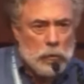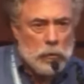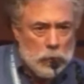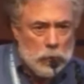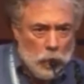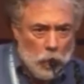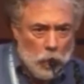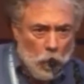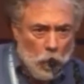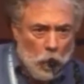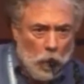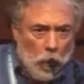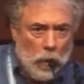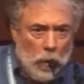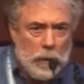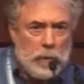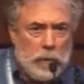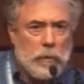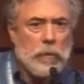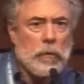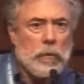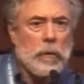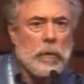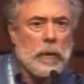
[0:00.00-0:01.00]
to
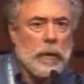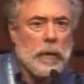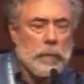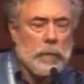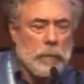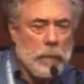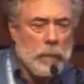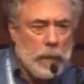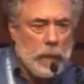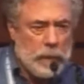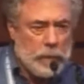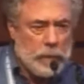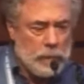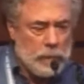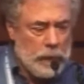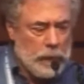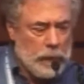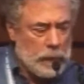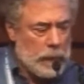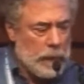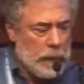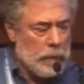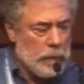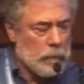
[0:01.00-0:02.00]
wander and
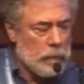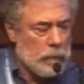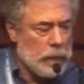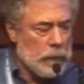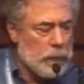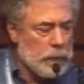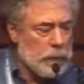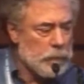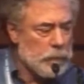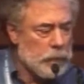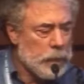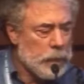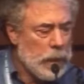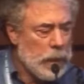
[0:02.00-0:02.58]
migrate laterally.